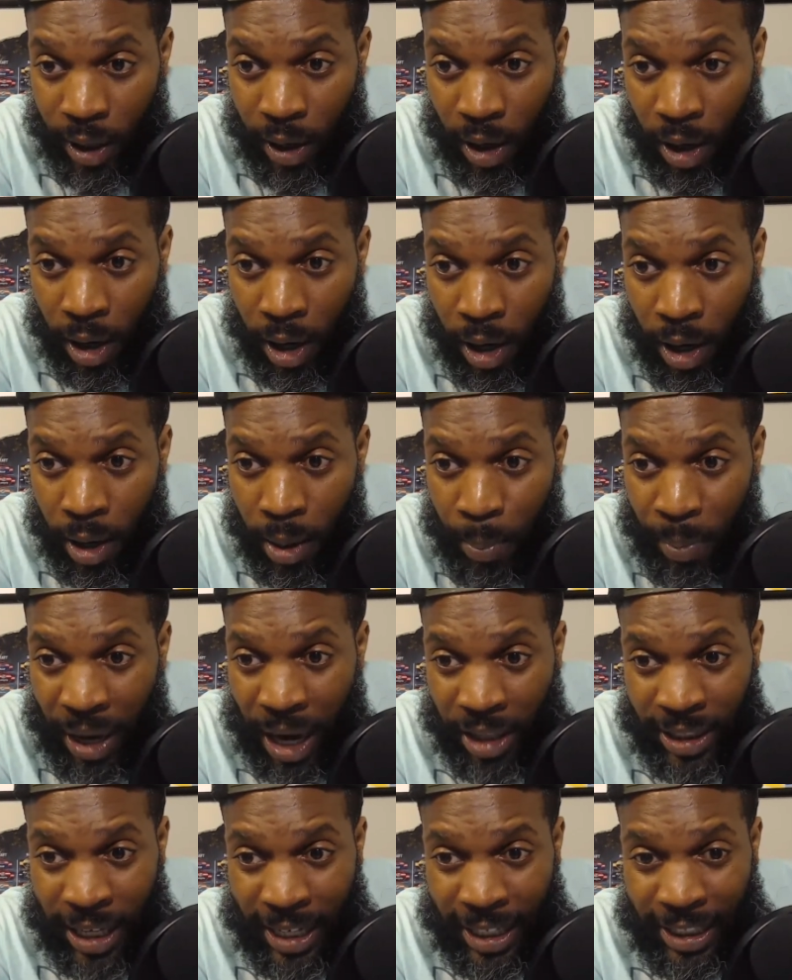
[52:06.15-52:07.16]

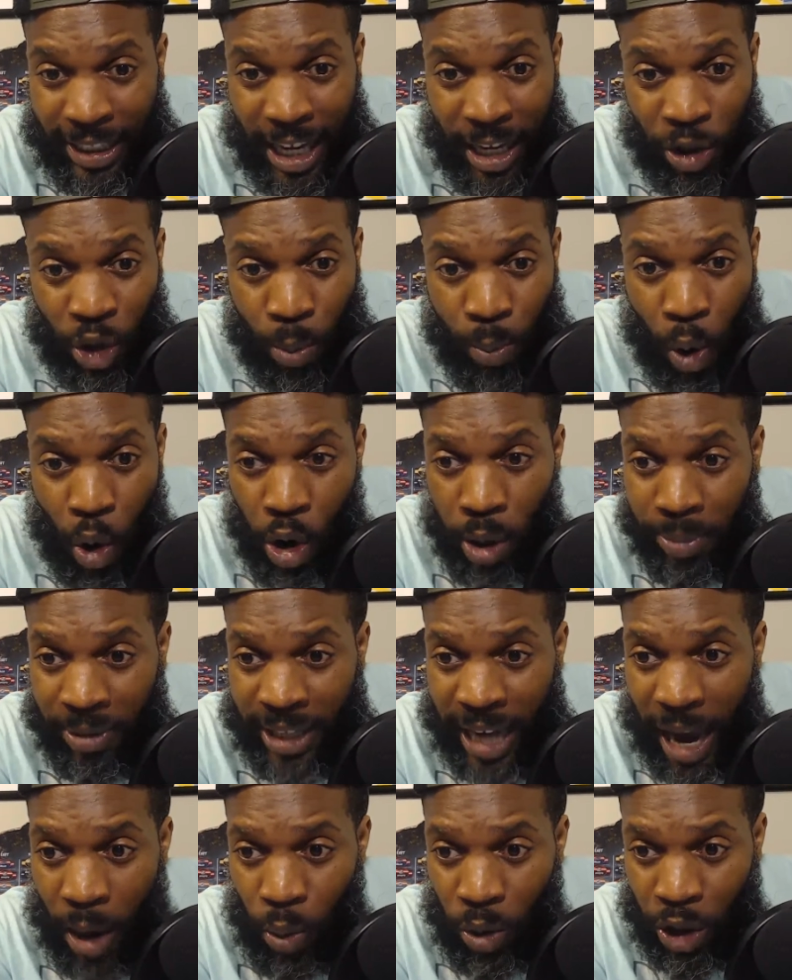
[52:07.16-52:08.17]
Because that just gives you more
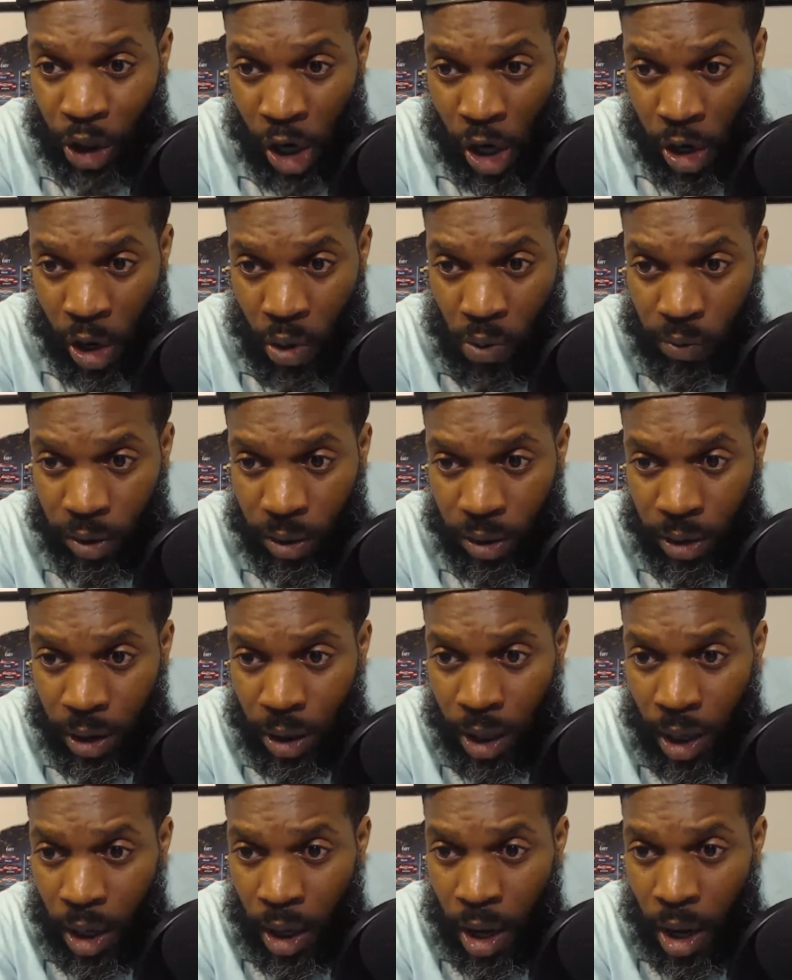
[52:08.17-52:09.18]
upside with
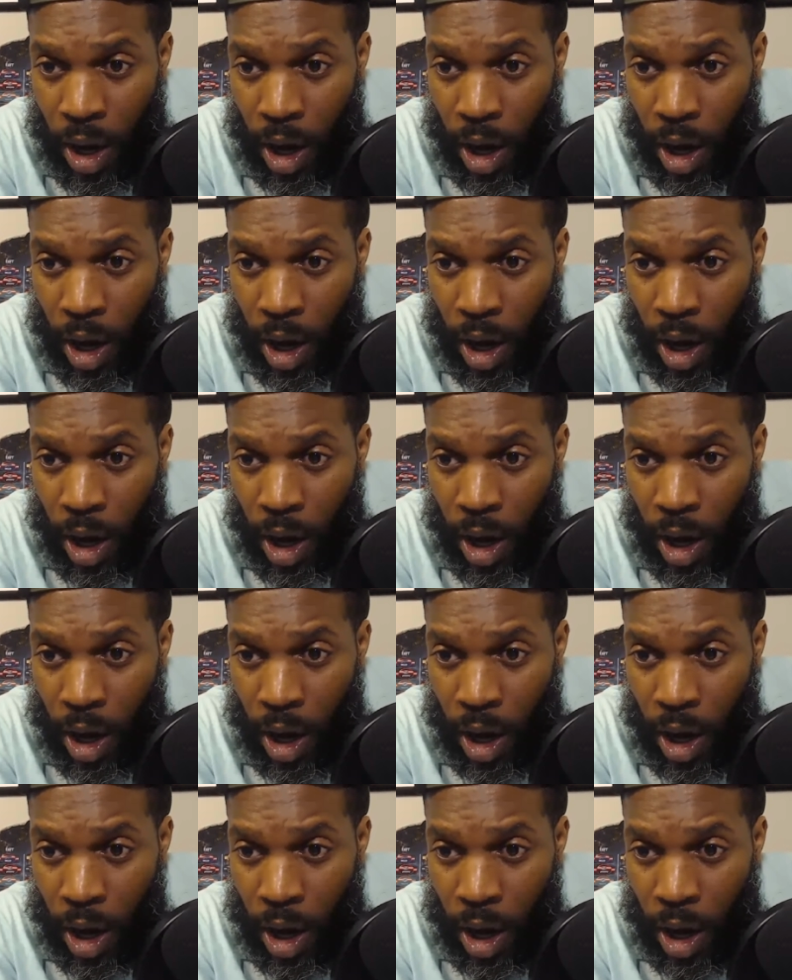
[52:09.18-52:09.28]
turnovers.